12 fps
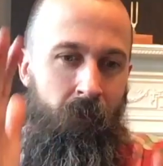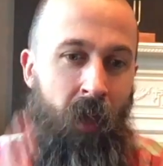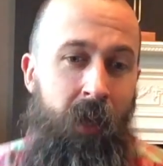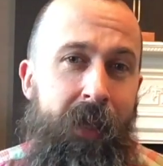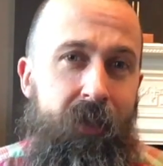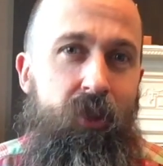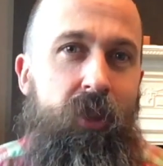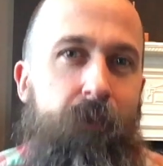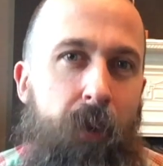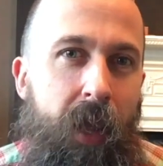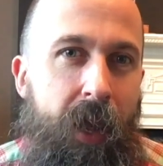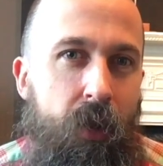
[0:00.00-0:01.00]
Let's
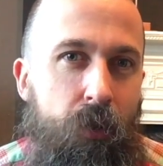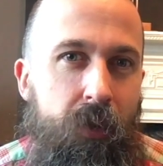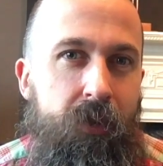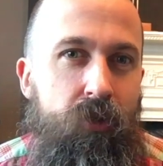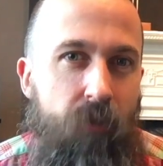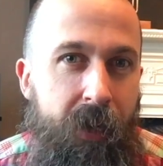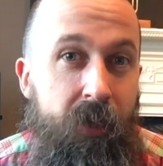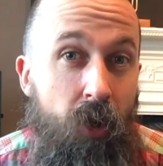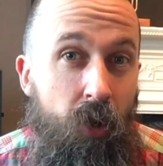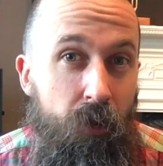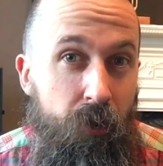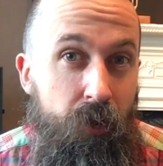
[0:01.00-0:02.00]
just plough straight
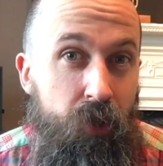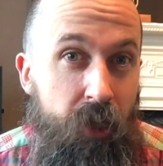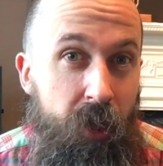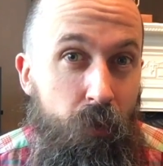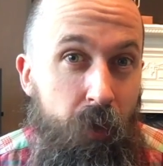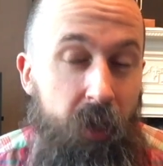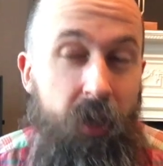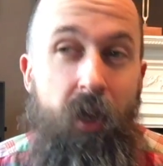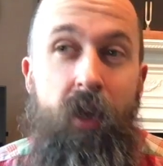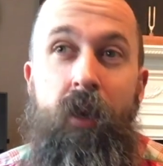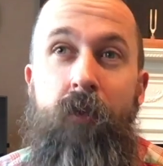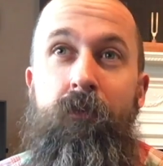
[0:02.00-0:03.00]
on, shall we?
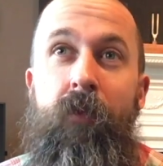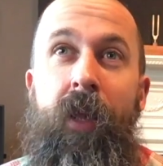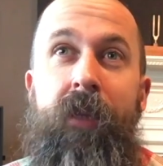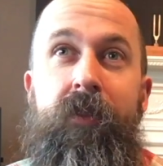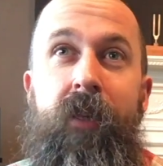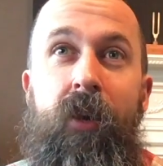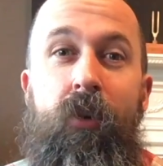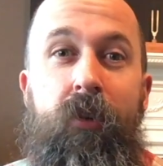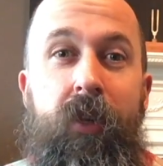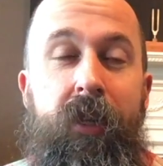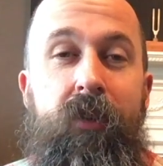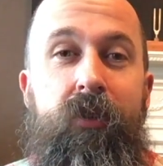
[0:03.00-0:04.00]
Let's get
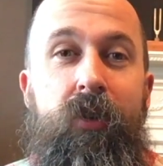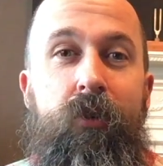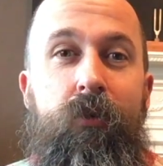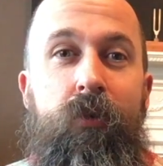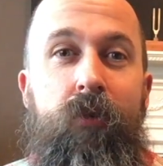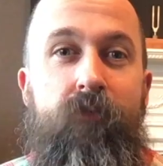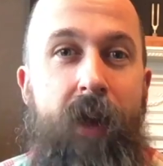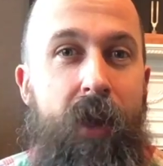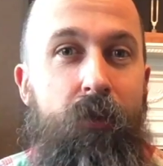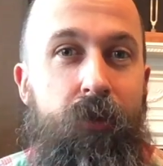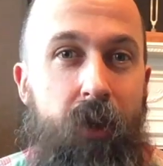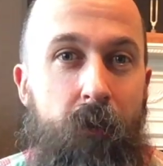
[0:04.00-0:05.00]
on into the
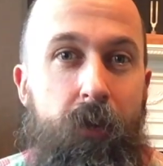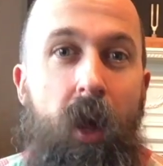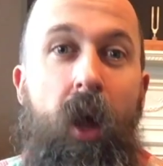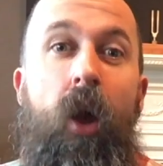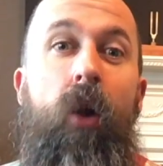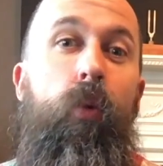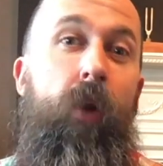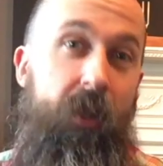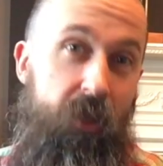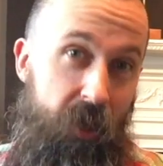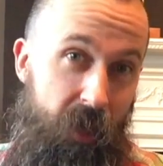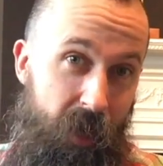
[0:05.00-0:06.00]
roundup,
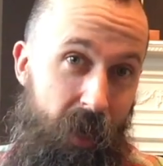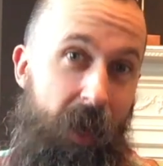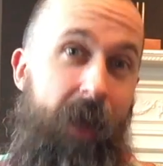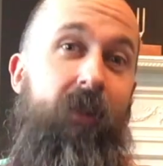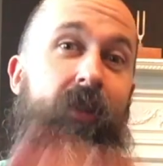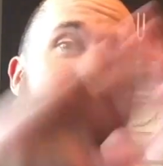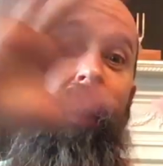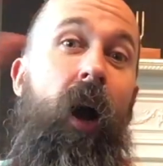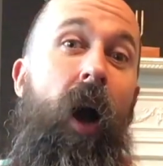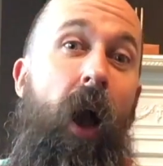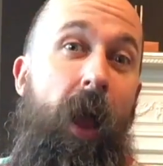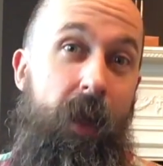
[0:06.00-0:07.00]
which
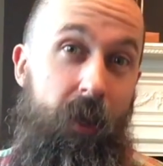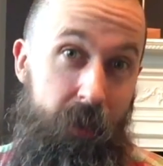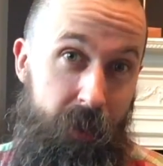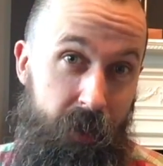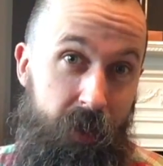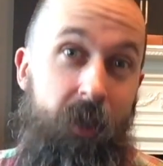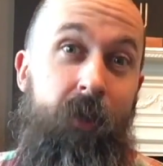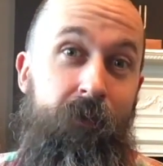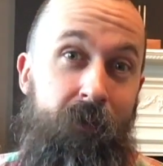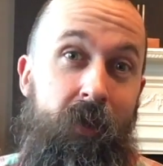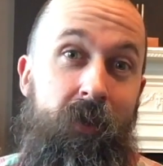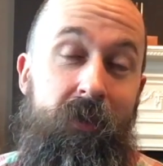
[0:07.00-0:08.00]
entirely
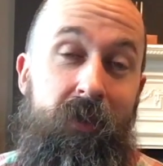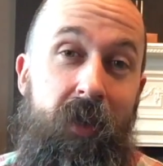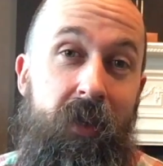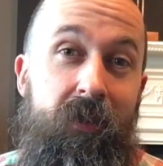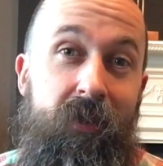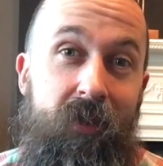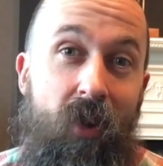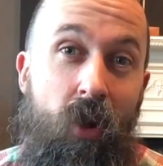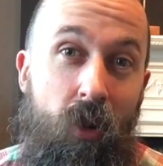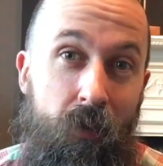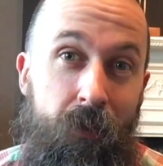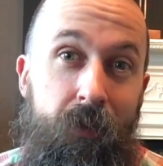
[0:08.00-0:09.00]
consists
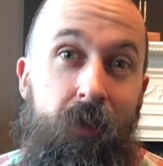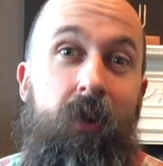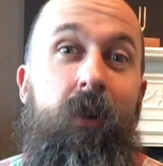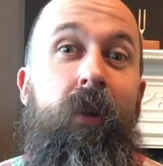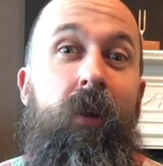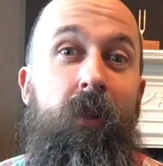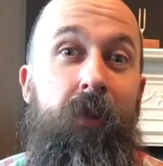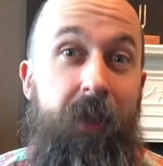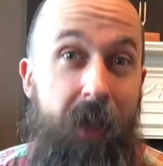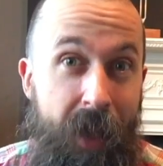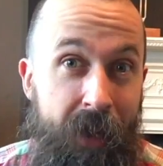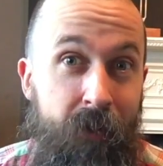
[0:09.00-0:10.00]
of
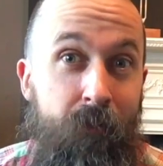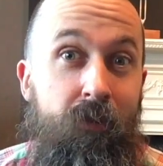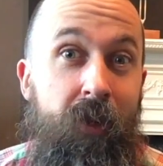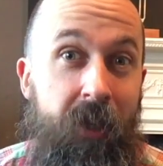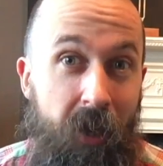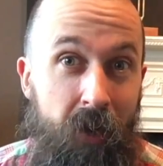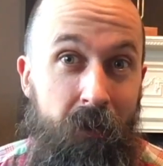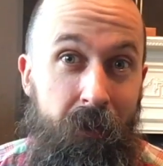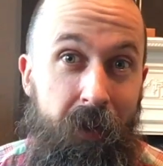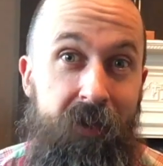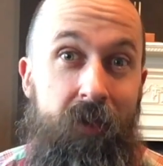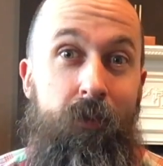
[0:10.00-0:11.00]
the Edinburgh Yarn
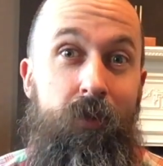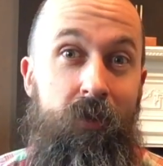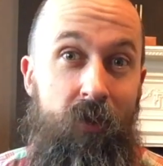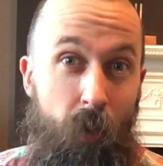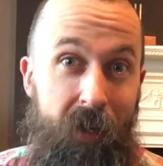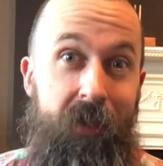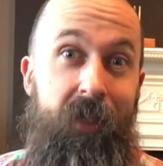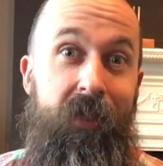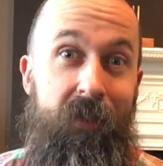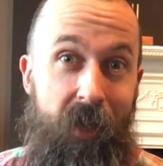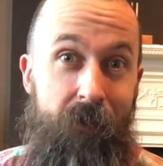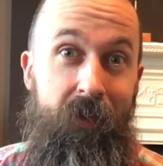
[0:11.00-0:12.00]
Festival
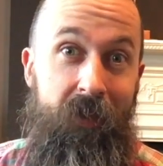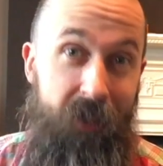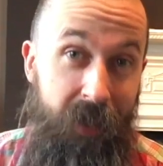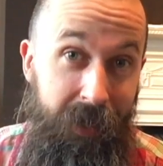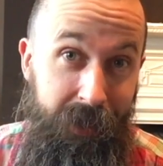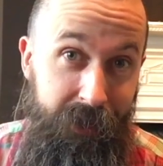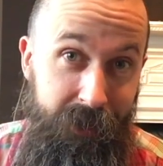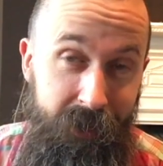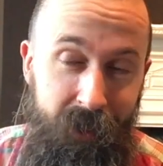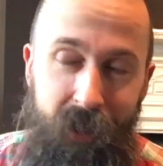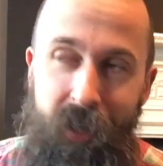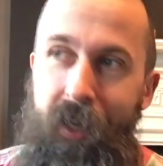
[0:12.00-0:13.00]
2017.
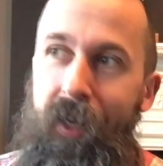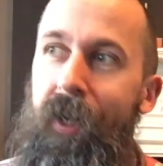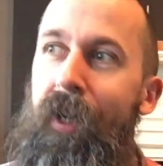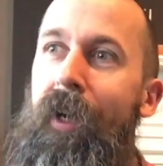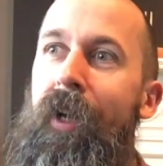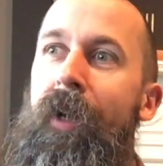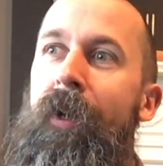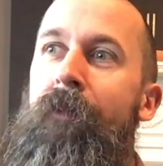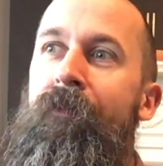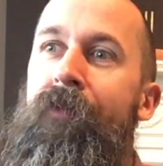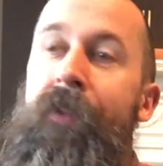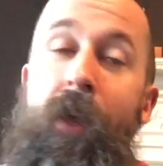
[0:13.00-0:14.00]

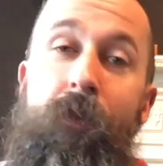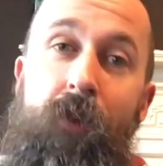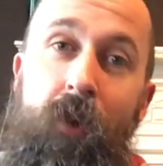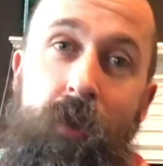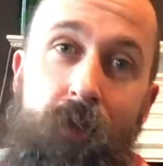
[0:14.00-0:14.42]
Now, for those